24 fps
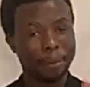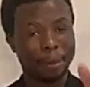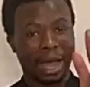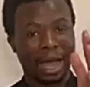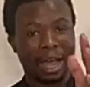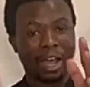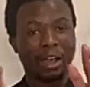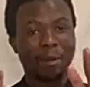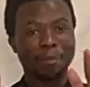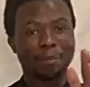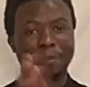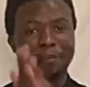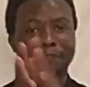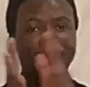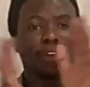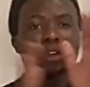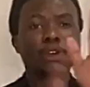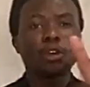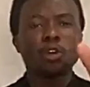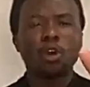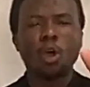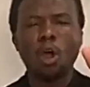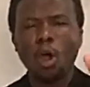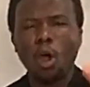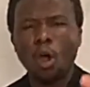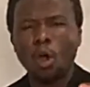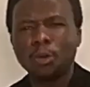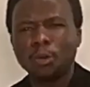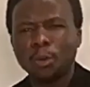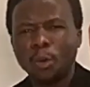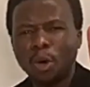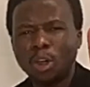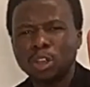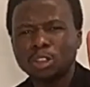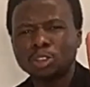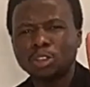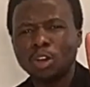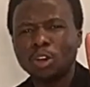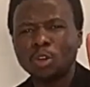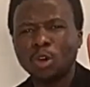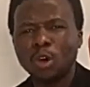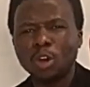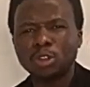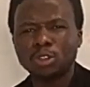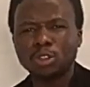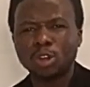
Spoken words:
Remember, before you go on, hold on.